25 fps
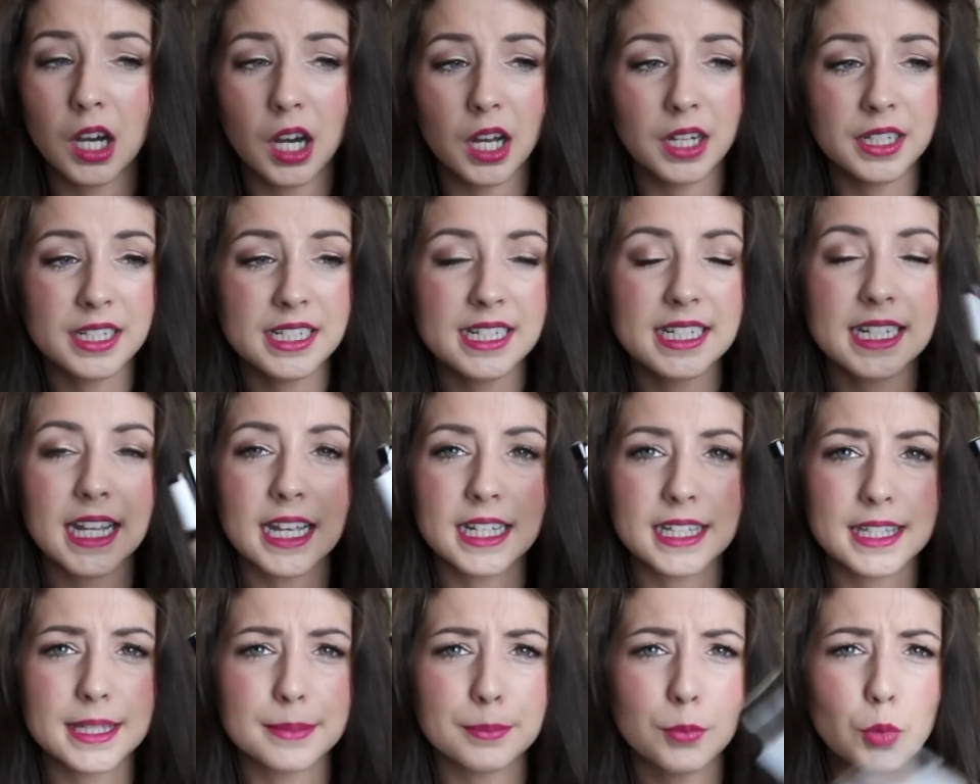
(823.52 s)
I need to
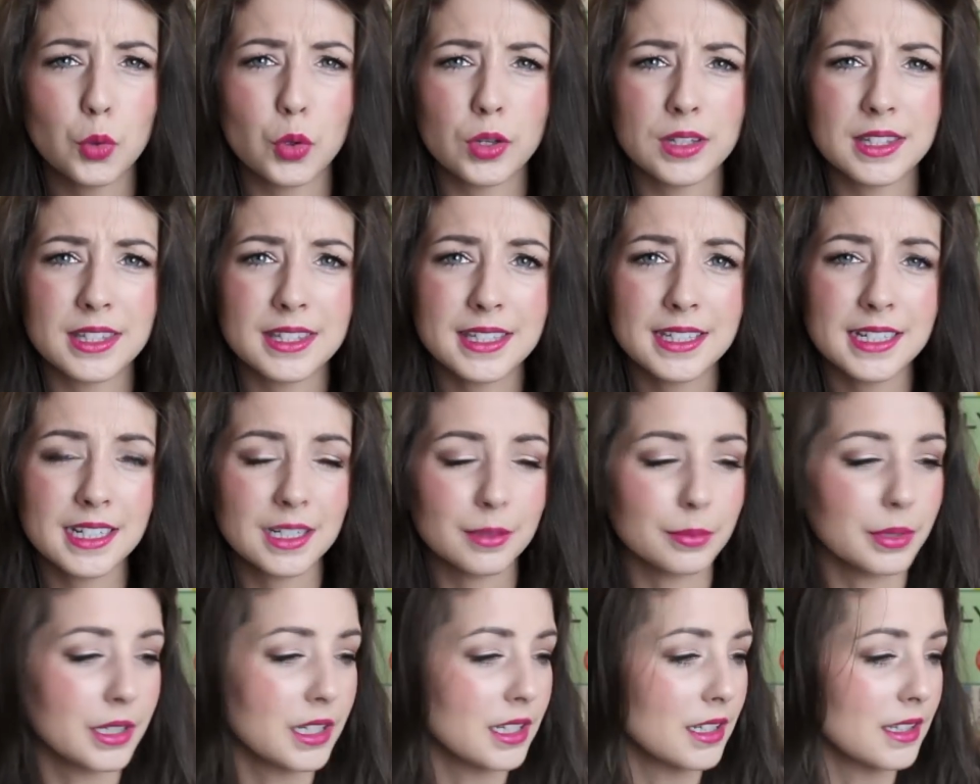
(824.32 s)
get some more
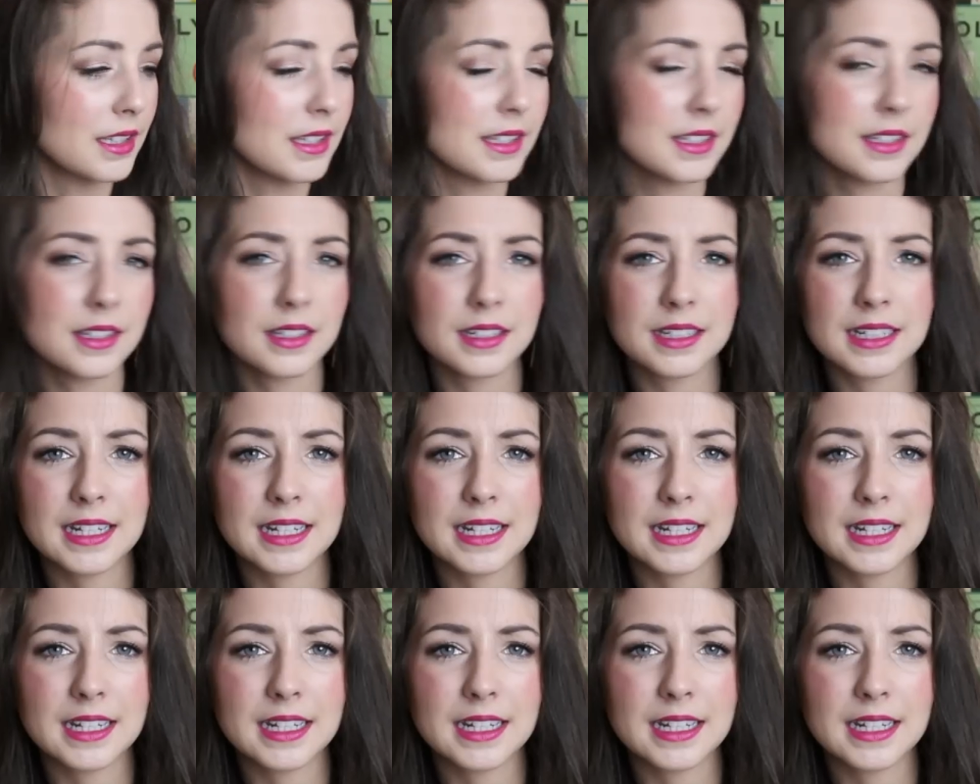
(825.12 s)
concealer because